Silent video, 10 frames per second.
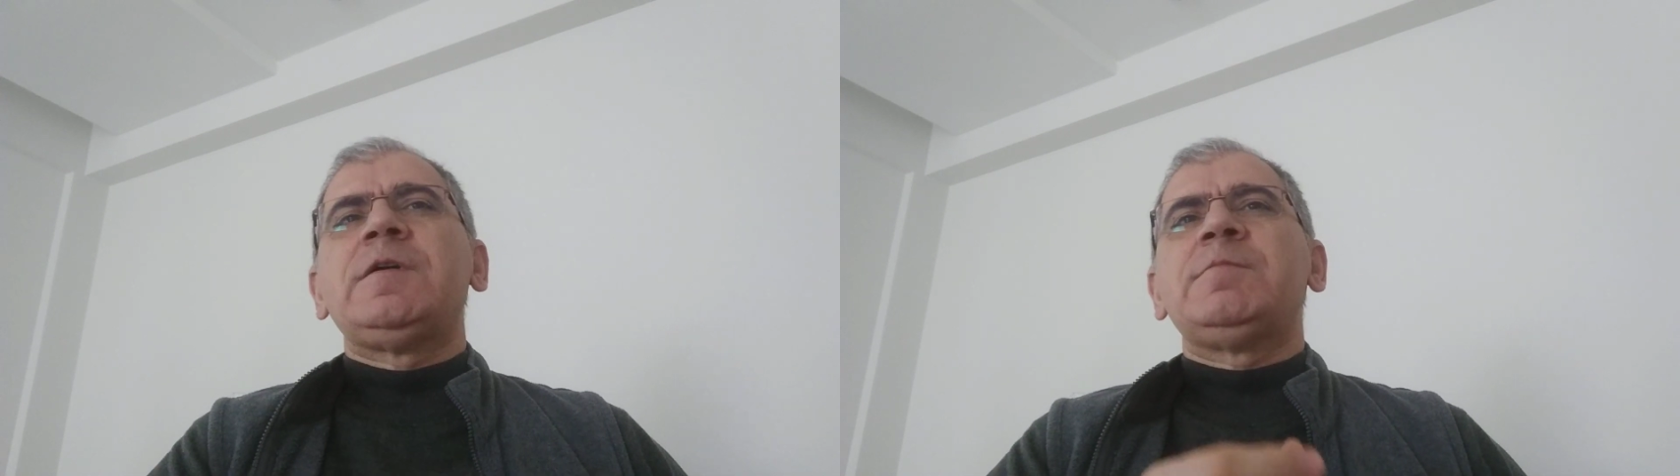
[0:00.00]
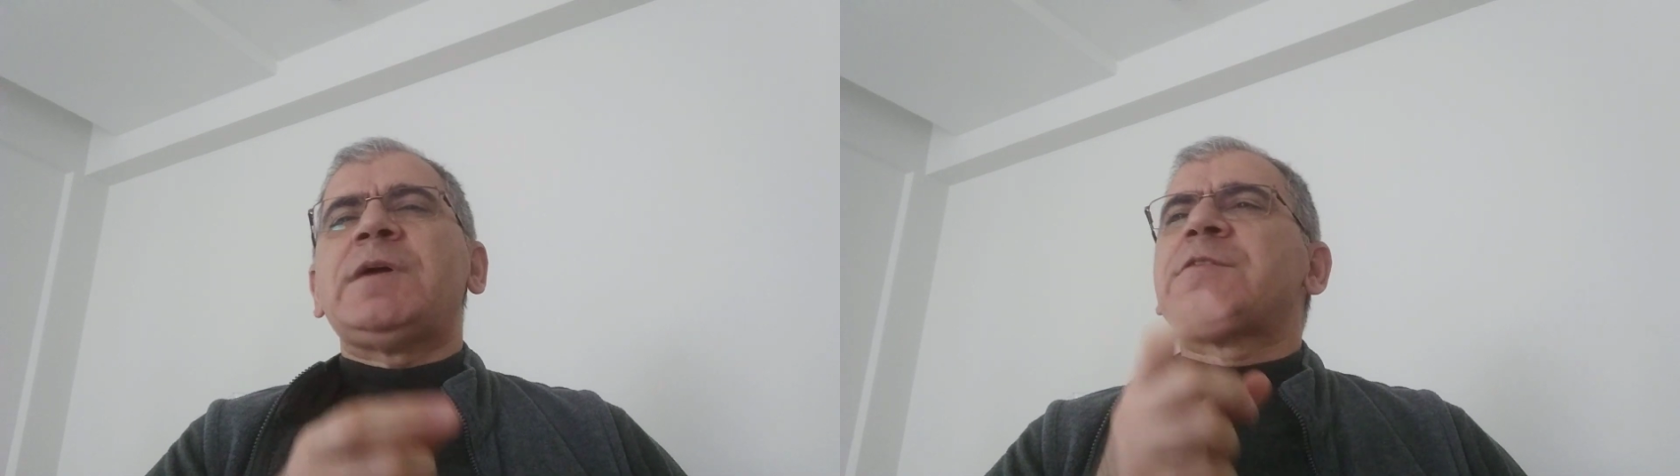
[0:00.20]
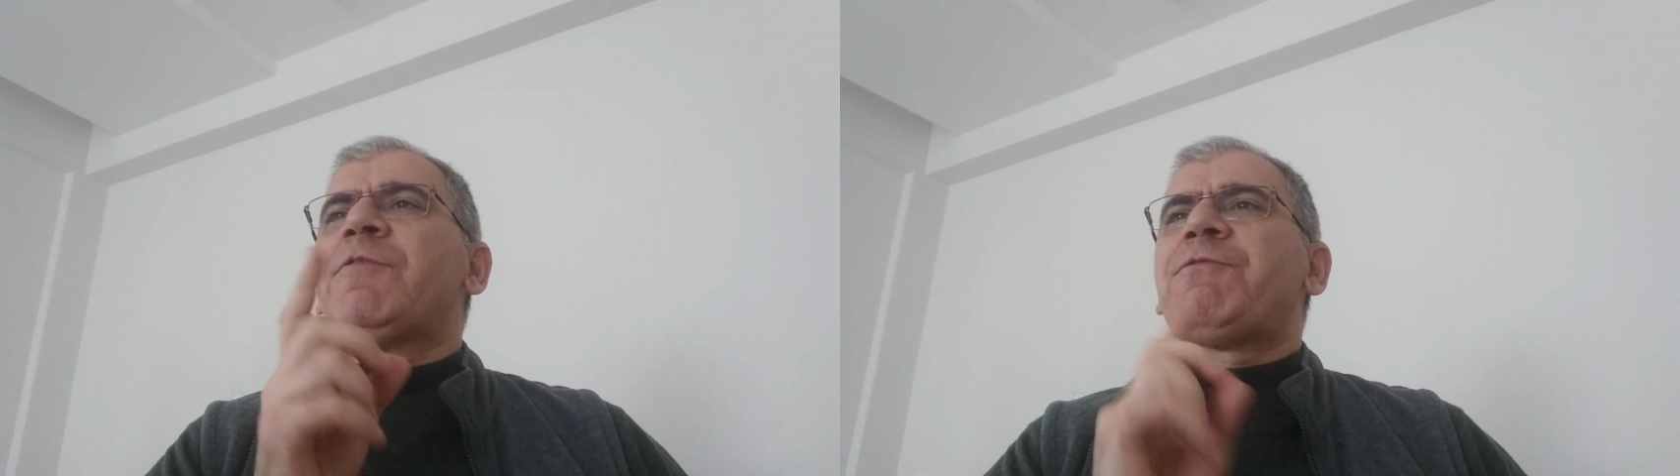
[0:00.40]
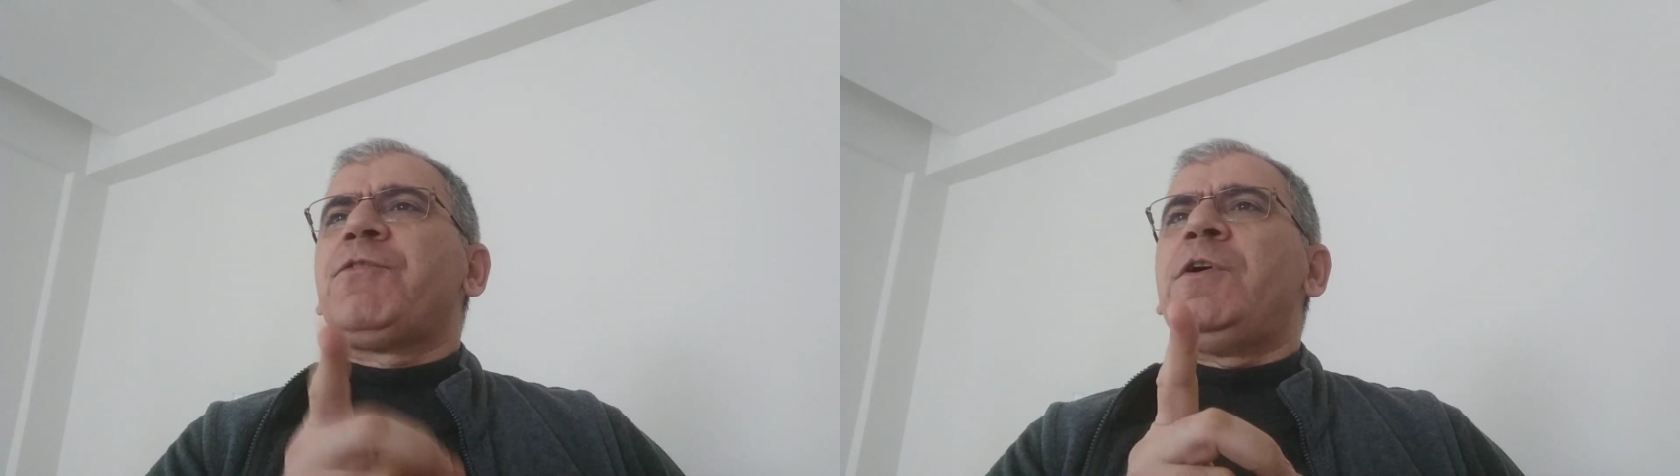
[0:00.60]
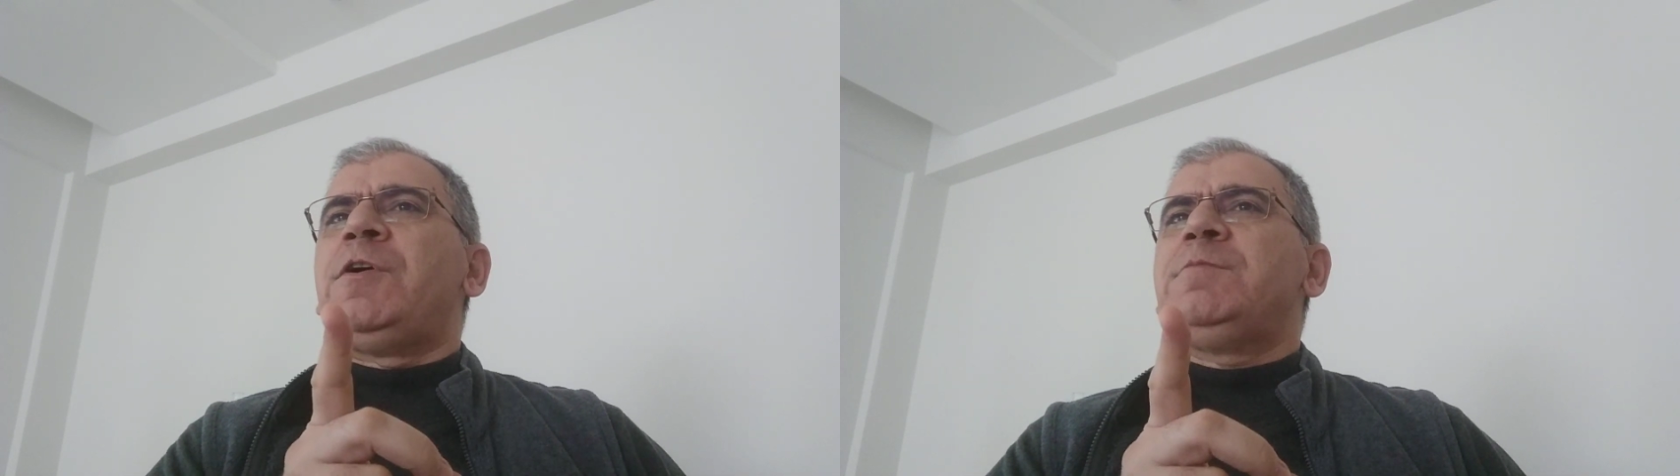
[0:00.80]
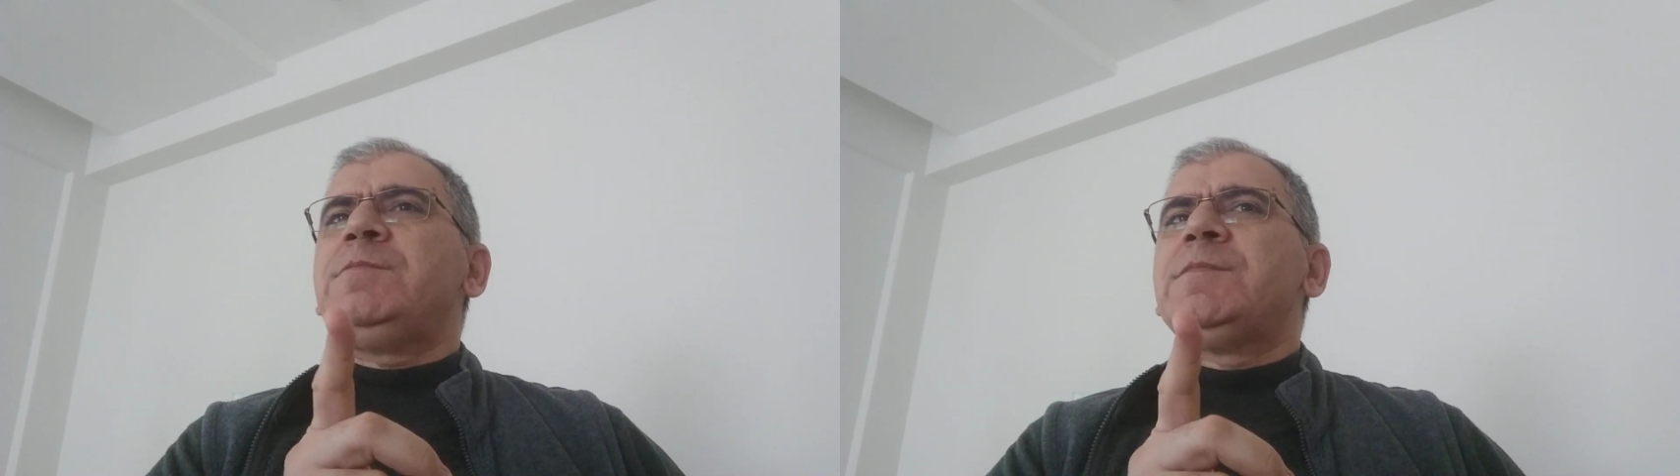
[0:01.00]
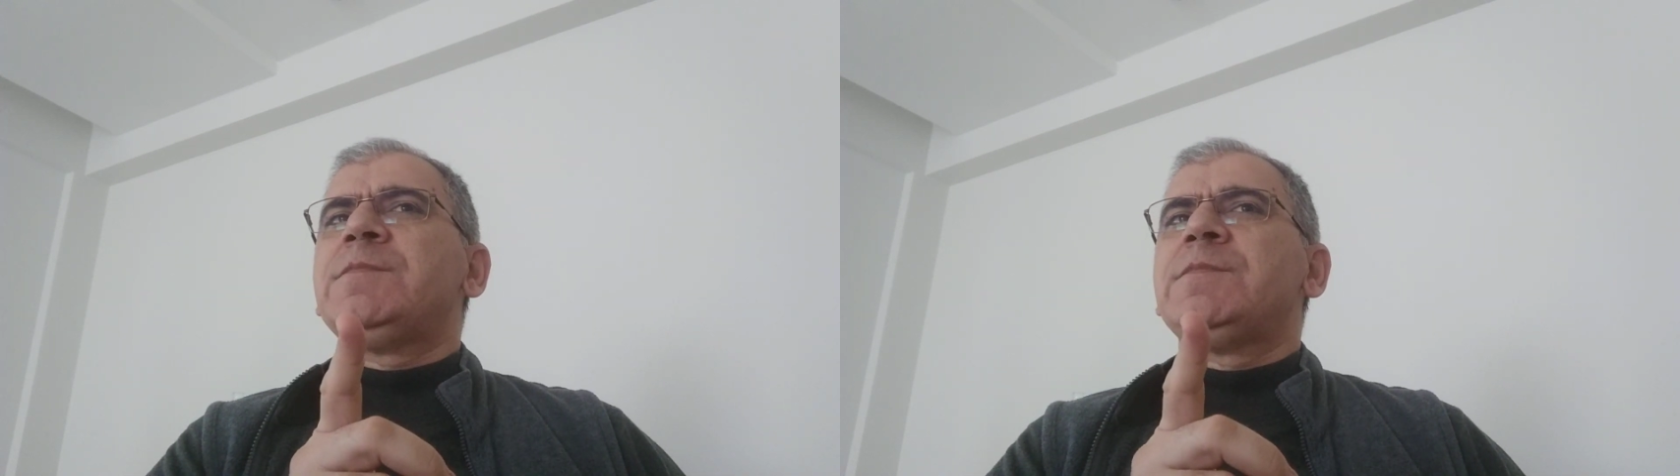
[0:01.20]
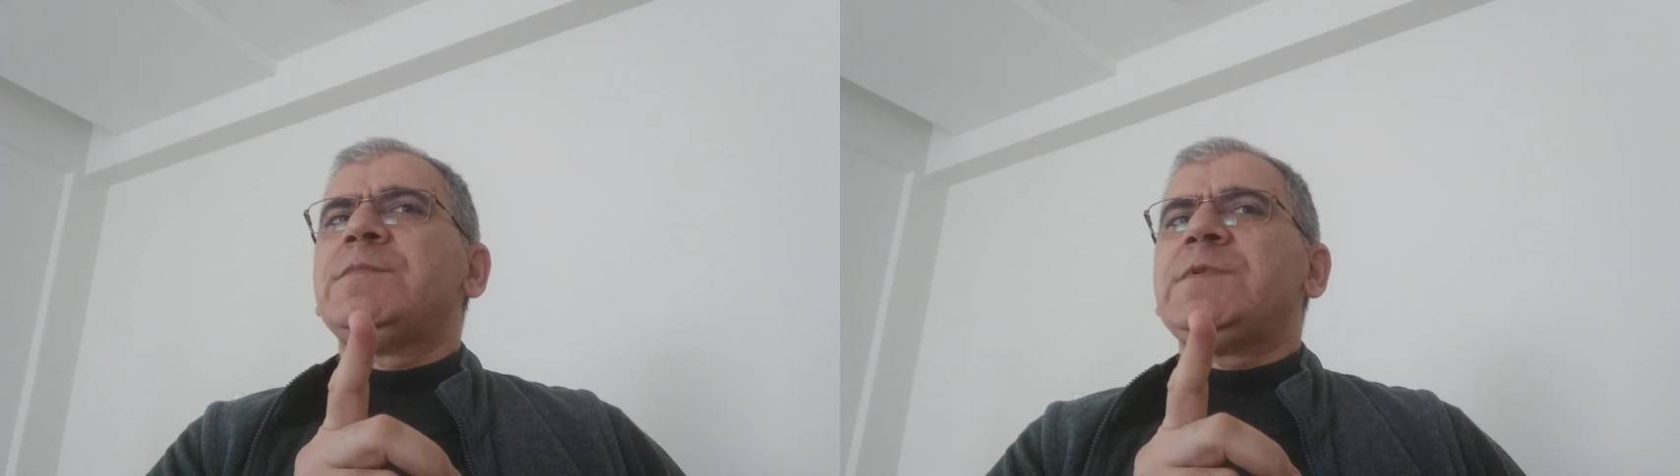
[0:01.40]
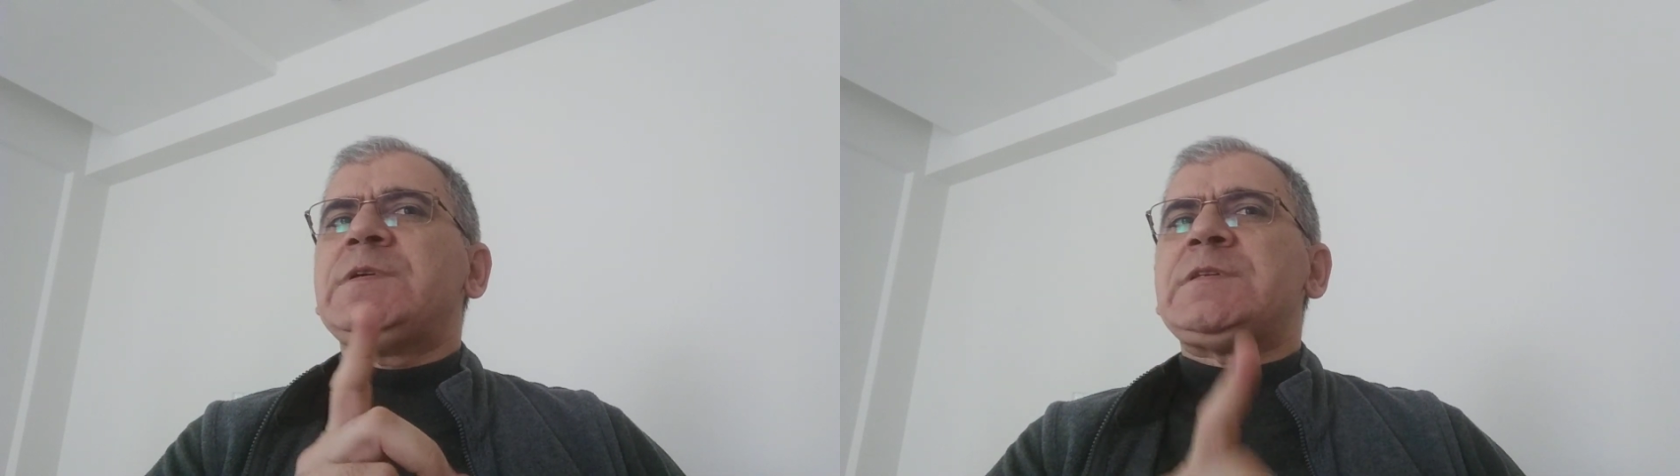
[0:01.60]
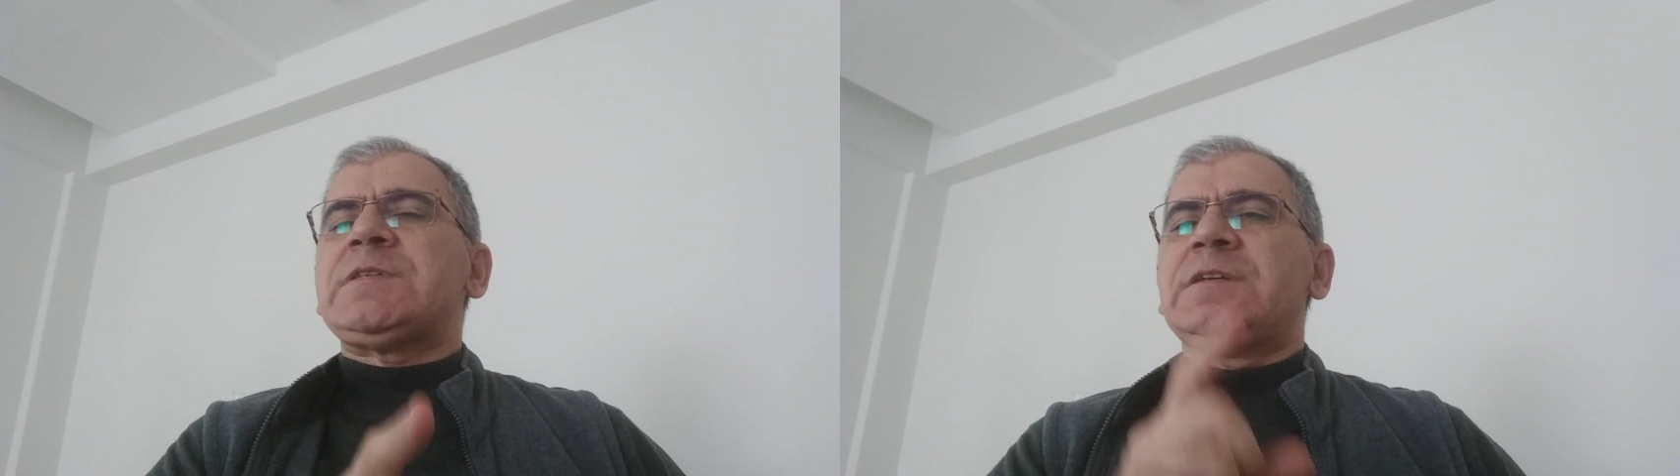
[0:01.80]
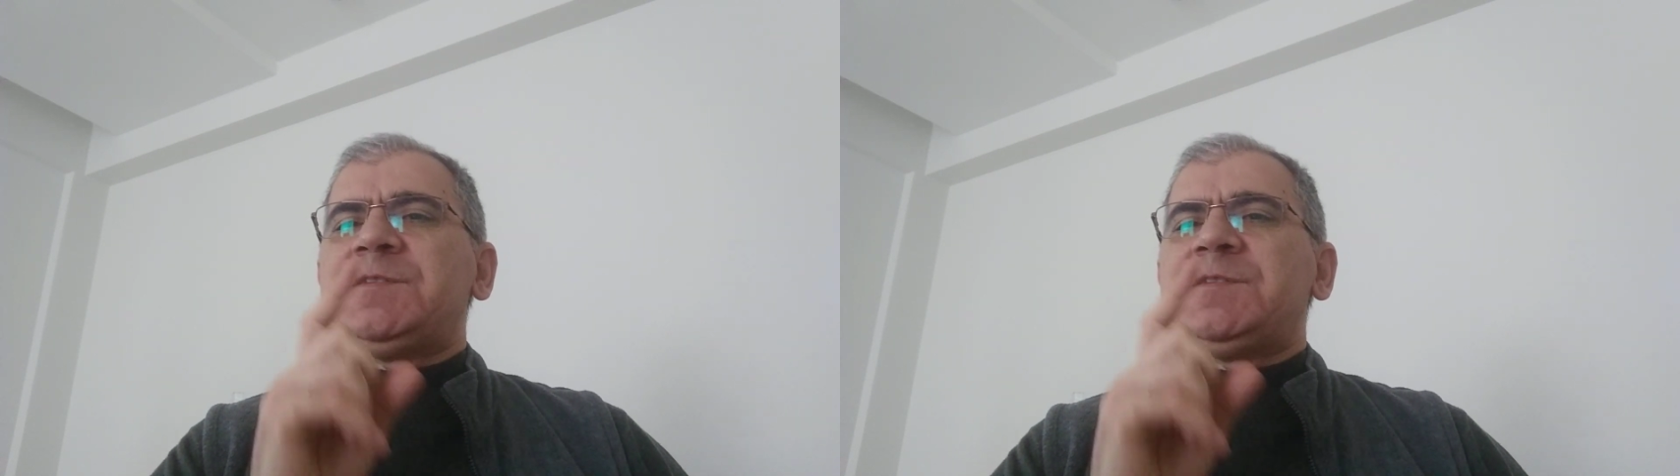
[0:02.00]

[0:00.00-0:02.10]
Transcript: but firm is